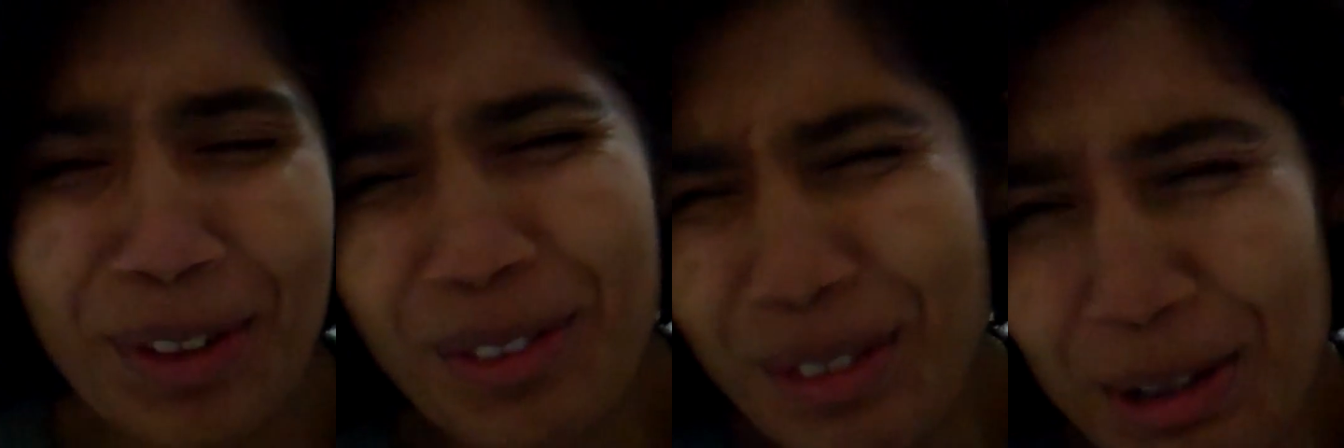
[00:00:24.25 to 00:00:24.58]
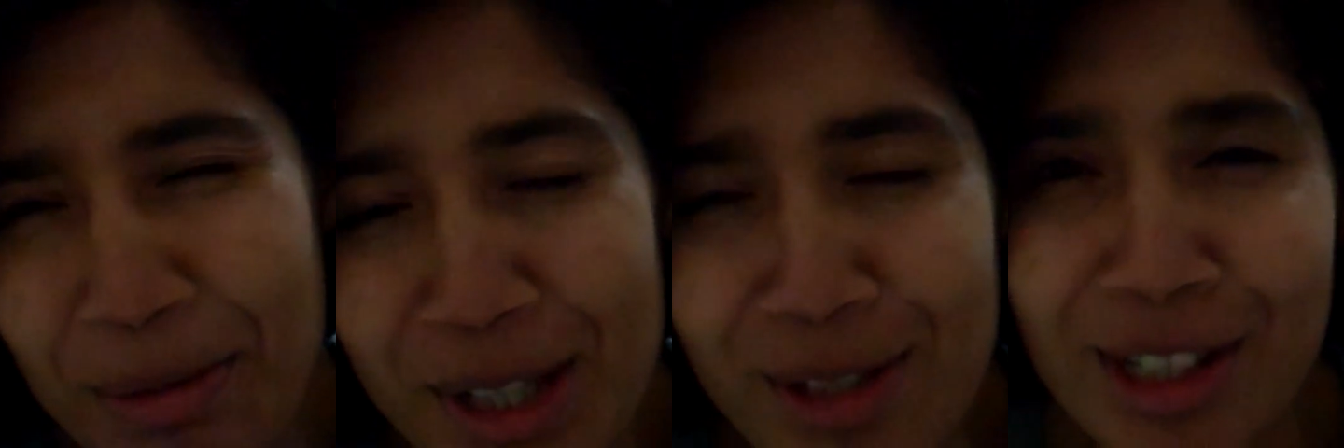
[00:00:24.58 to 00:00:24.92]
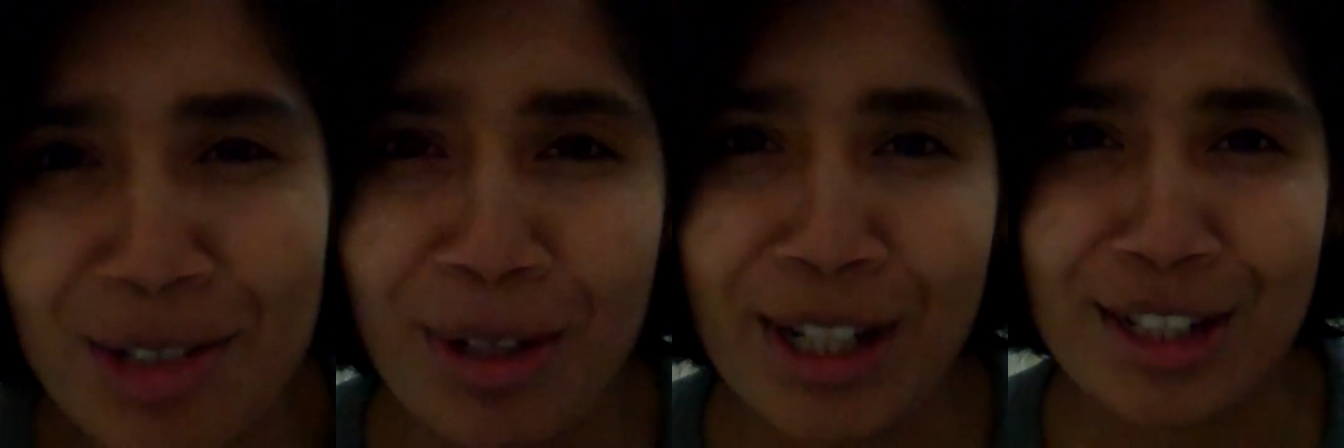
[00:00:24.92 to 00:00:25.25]
Win-win
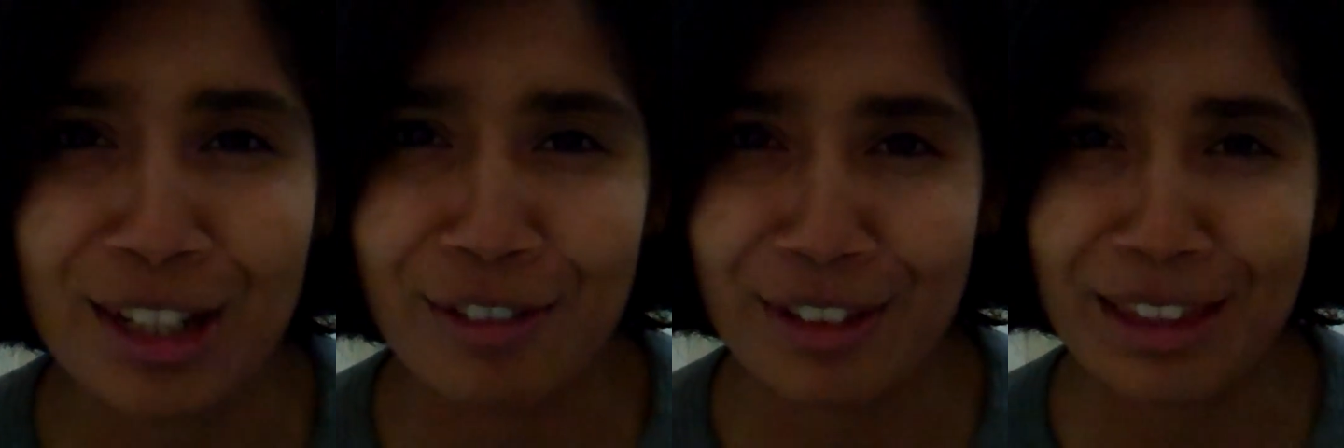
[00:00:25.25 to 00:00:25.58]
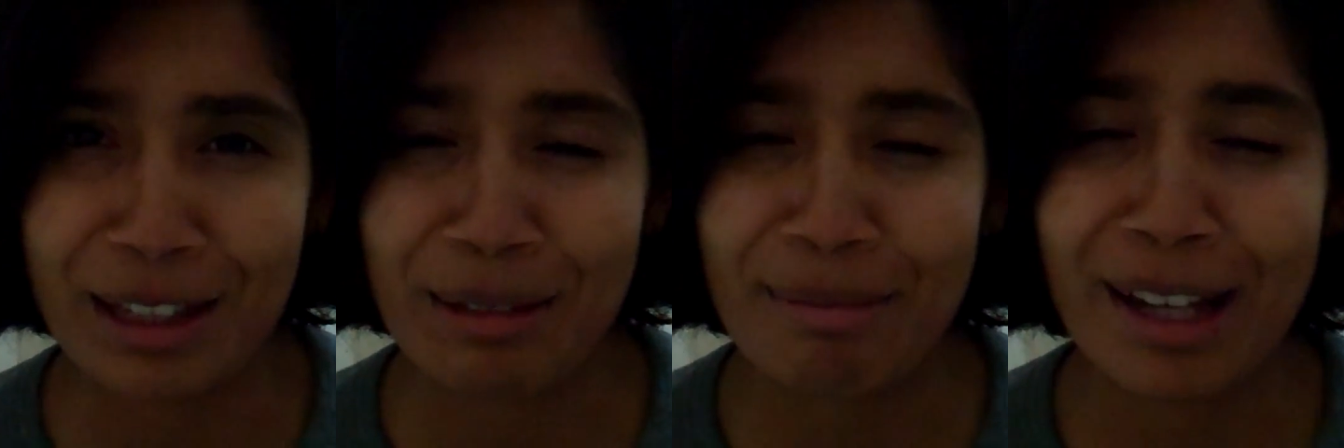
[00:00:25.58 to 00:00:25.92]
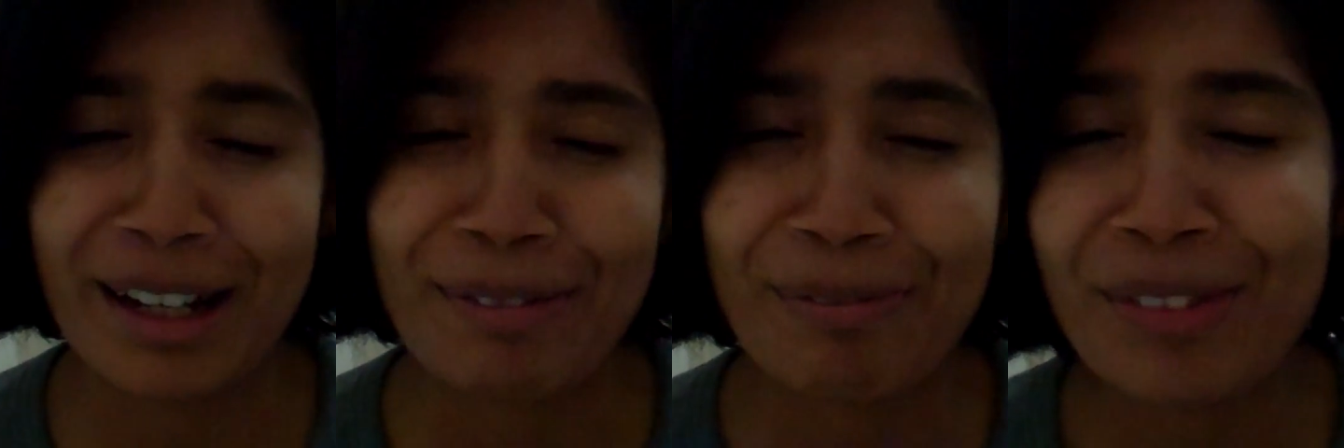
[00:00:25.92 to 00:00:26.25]
situation if you think
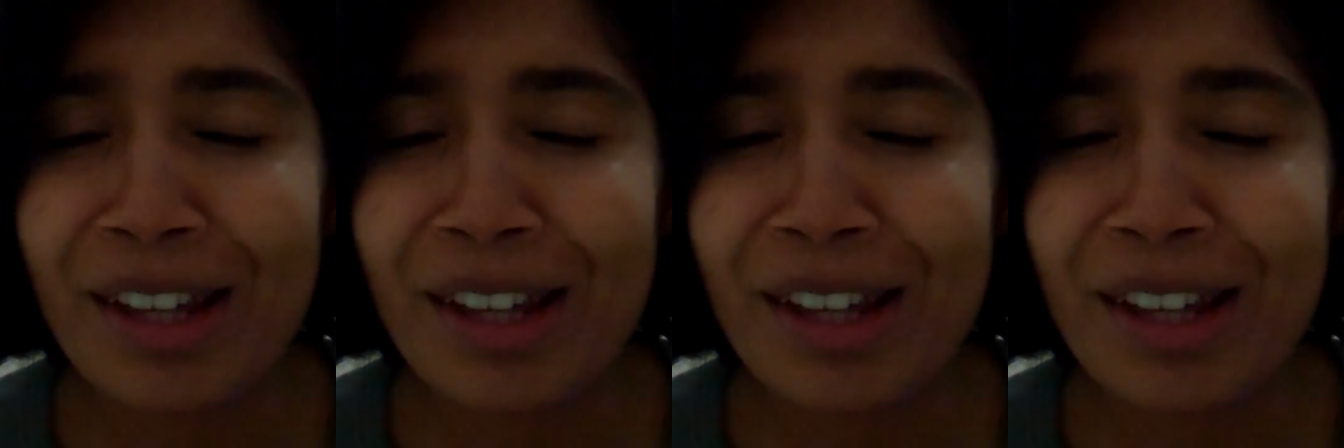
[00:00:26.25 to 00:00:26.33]
about it.